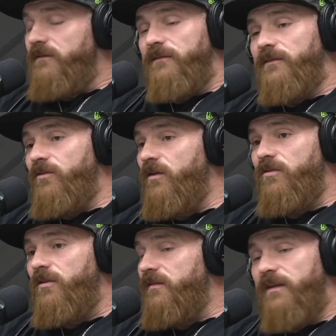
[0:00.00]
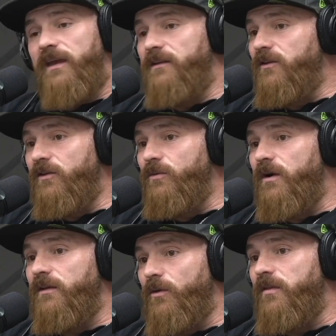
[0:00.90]
just again, you
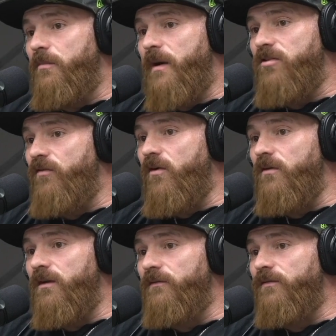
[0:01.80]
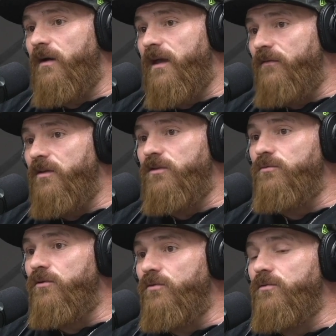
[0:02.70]
are the badge of honor for everything you
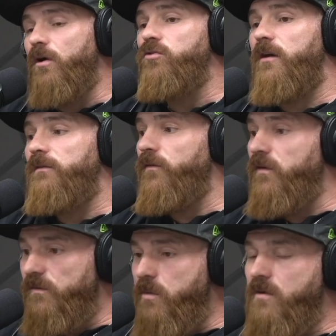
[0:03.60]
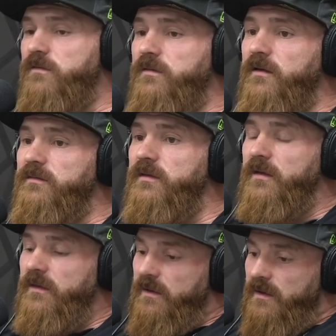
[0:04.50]
do, not just for your sponsors,
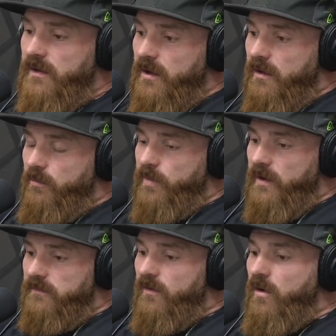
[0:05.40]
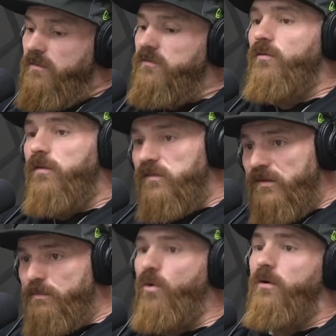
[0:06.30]
but also the
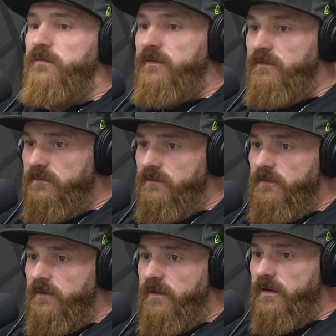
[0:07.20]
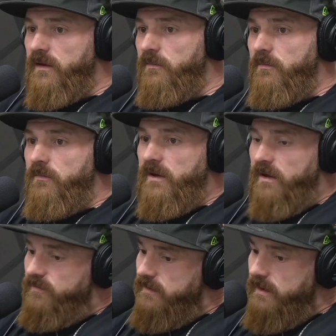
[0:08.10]
sport. And
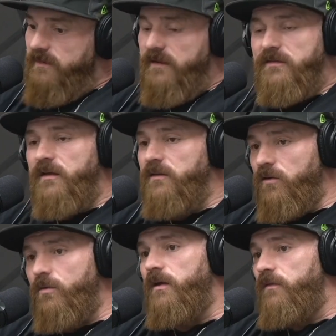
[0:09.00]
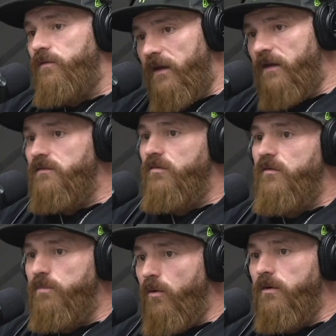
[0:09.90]
I've said this, that you are the face of the
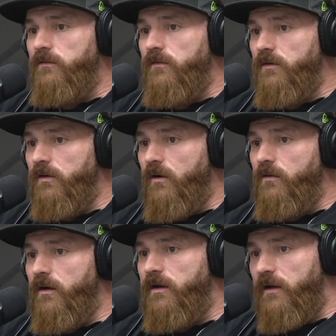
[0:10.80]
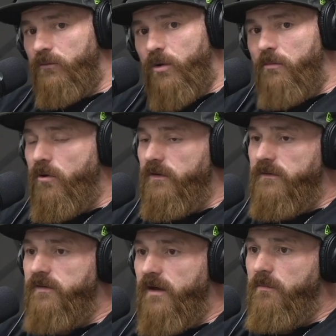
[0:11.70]
sport. You know, at one point
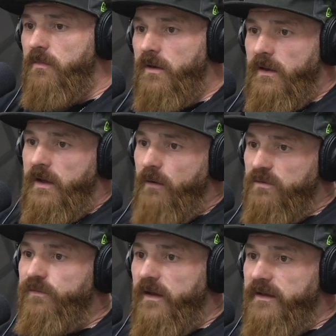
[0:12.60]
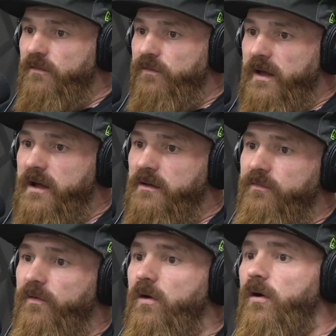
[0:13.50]
in time, I was flying the flag
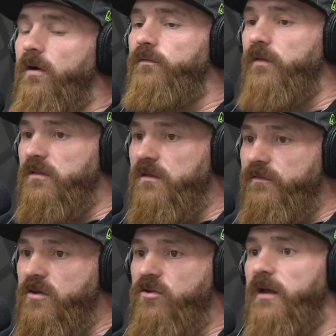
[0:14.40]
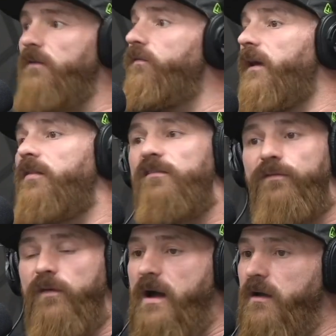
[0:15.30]
for the division, flying this
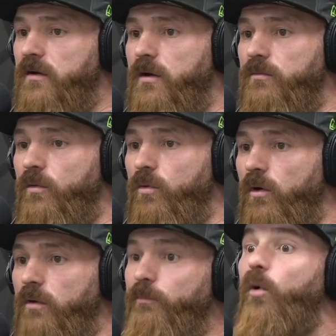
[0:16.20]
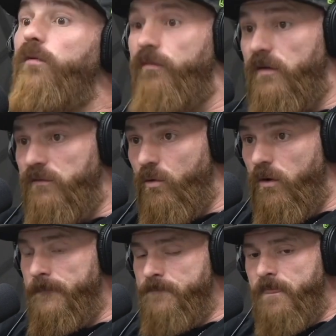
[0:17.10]
flag around the world. Both of us
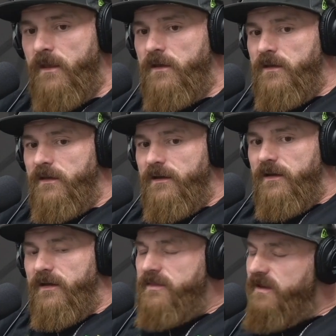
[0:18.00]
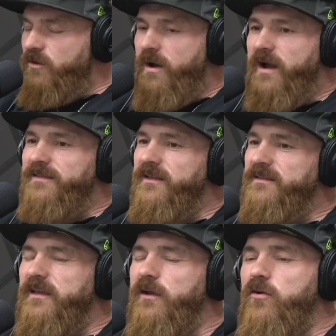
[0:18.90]
were. And then you had
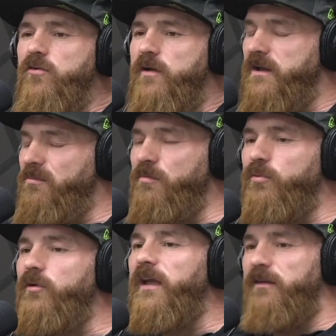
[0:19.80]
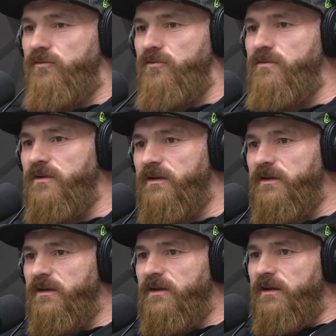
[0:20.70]
this incredible breakthrough.
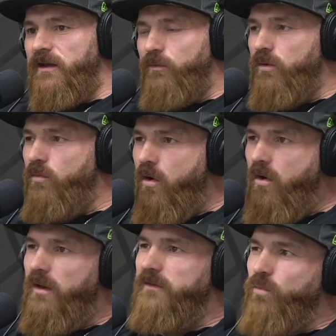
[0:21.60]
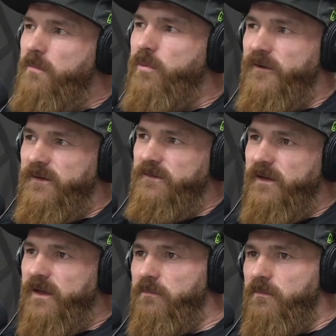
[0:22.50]
Like, we were all at one point in
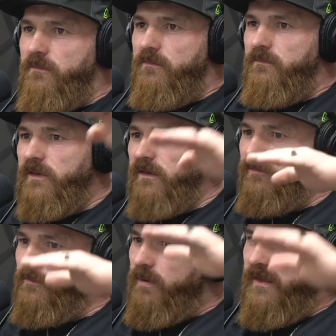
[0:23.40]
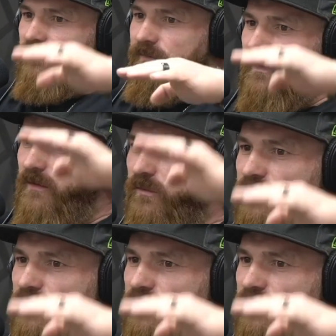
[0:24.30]
time, even playing fields with